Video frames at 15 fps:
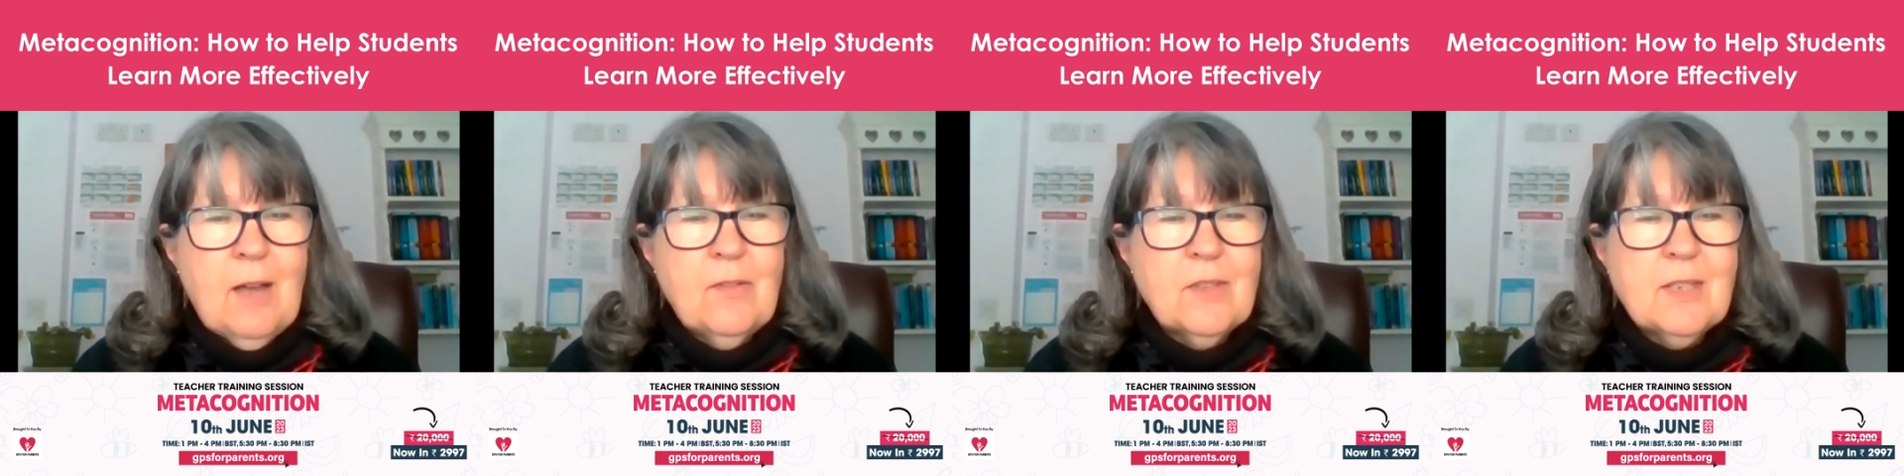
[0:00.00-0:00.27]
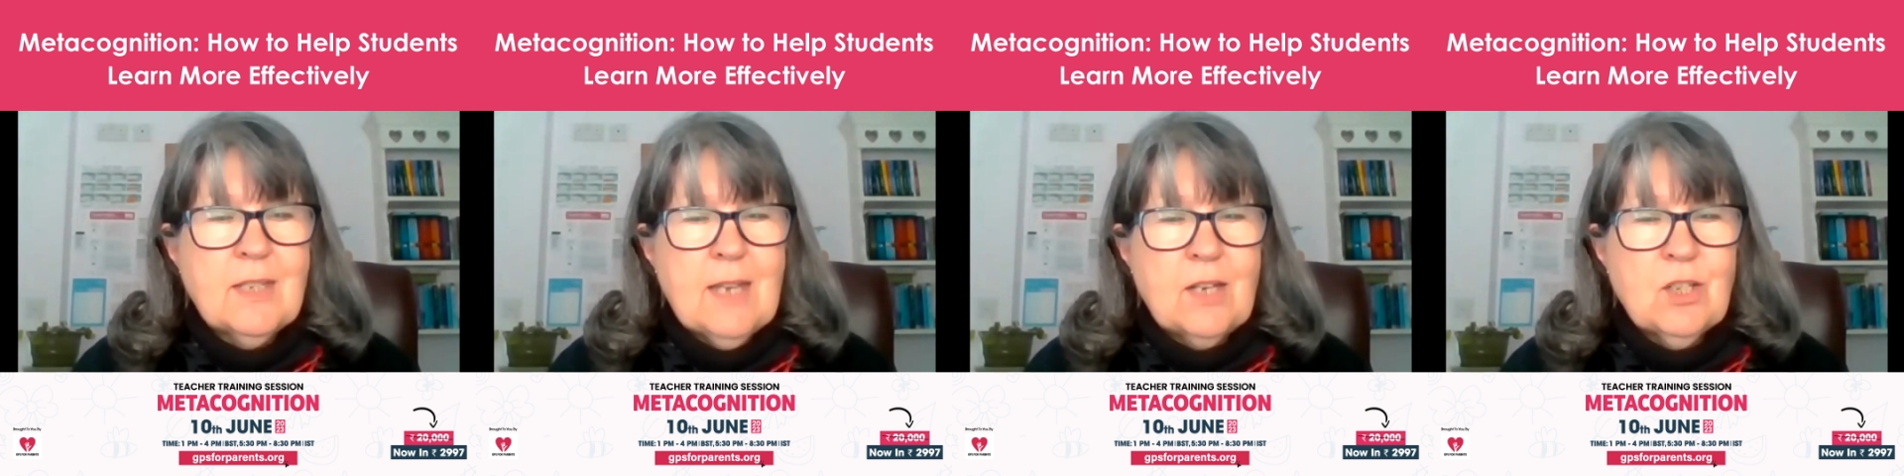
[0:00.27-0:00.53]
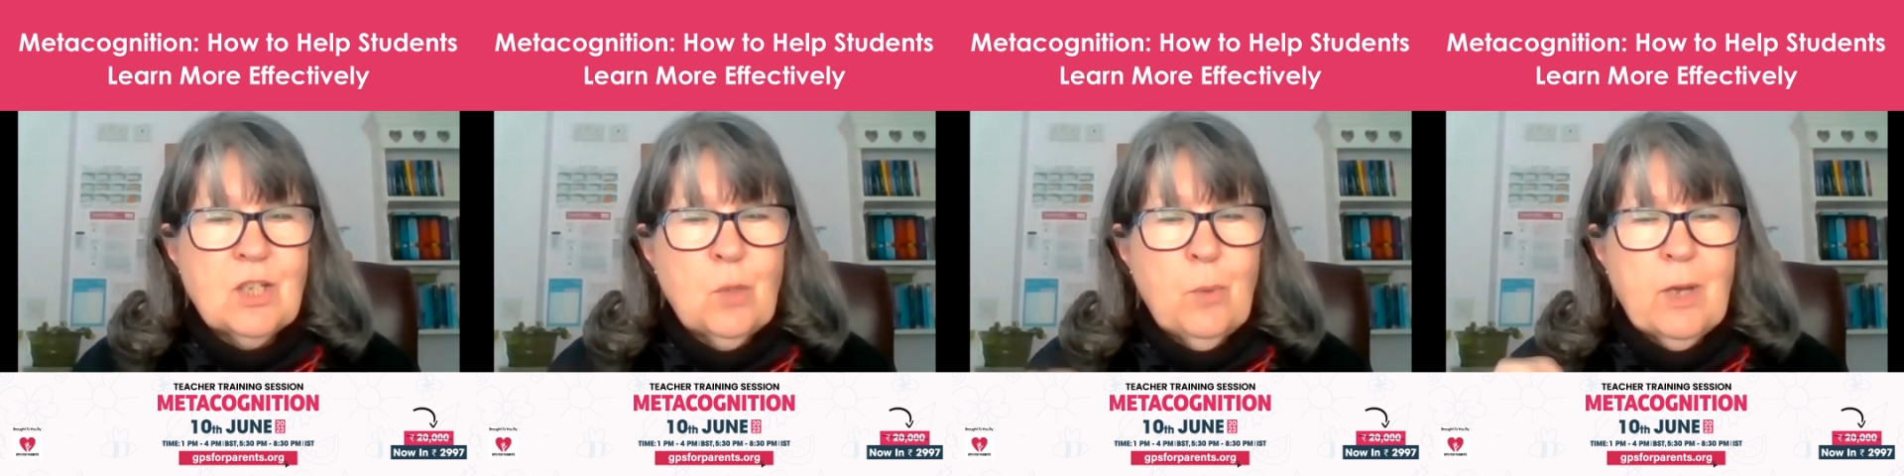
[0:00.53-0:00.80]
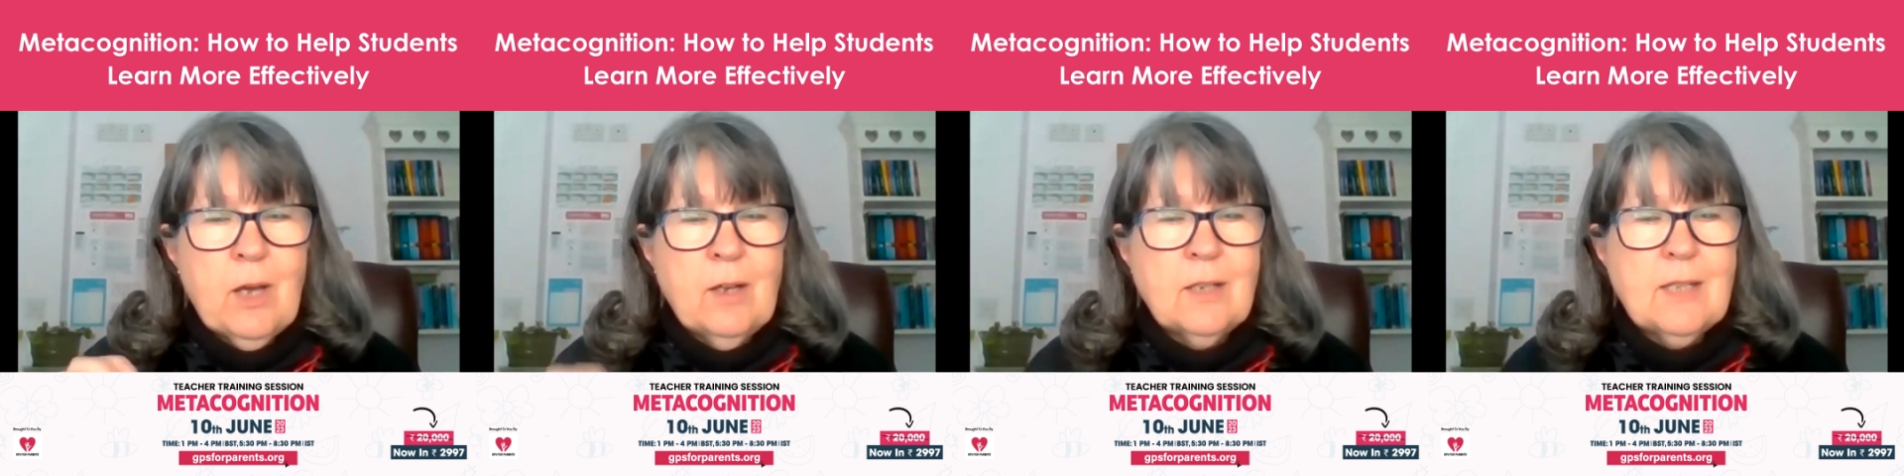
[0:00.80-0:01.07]
the session that
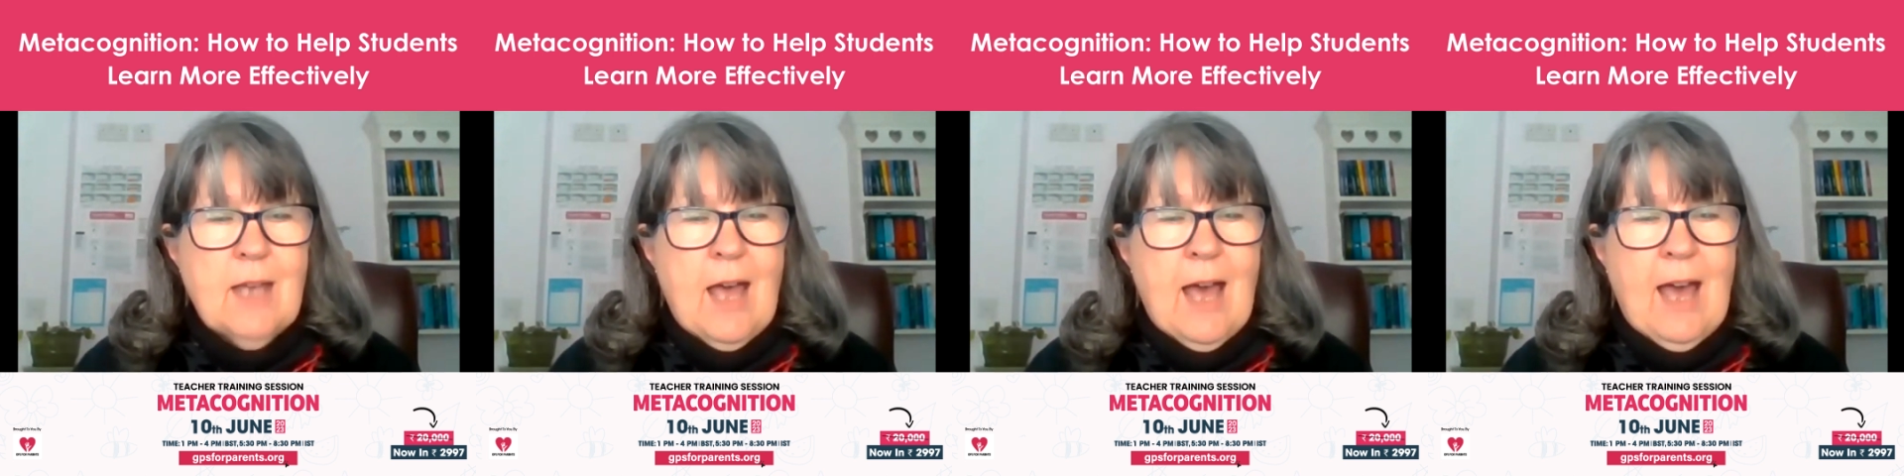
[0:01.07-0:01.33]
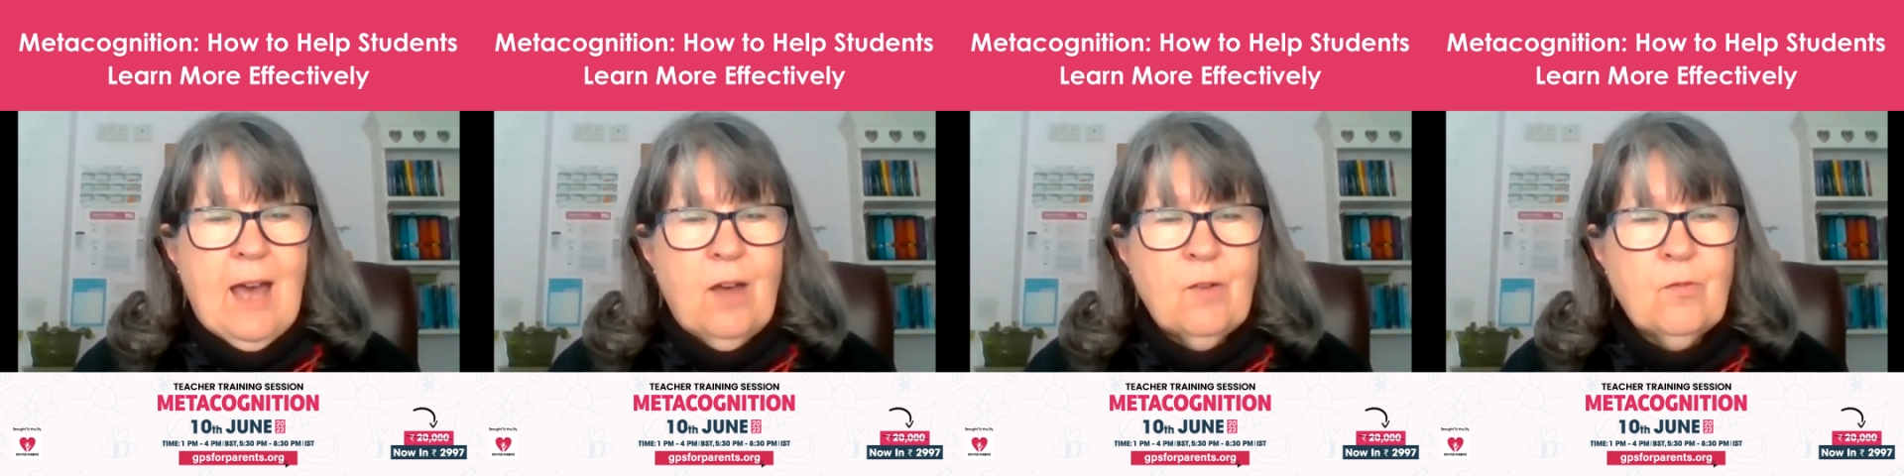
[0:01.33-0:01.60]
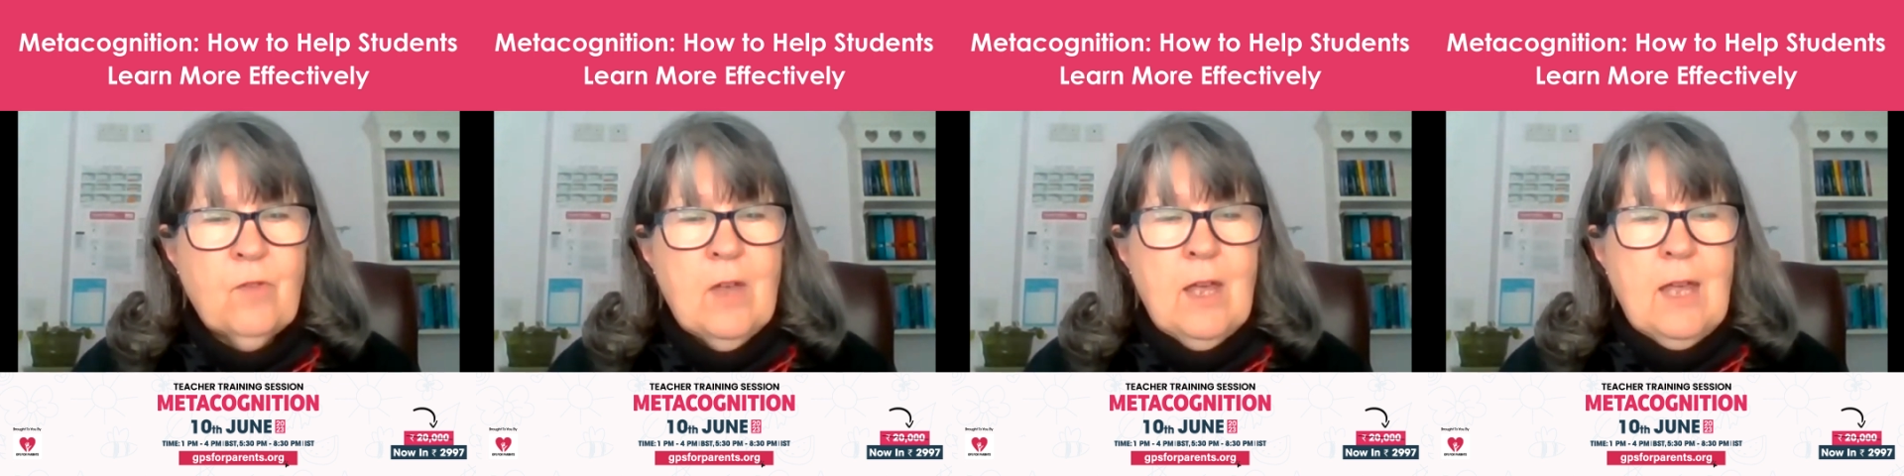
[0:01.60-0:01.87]
we're going to have,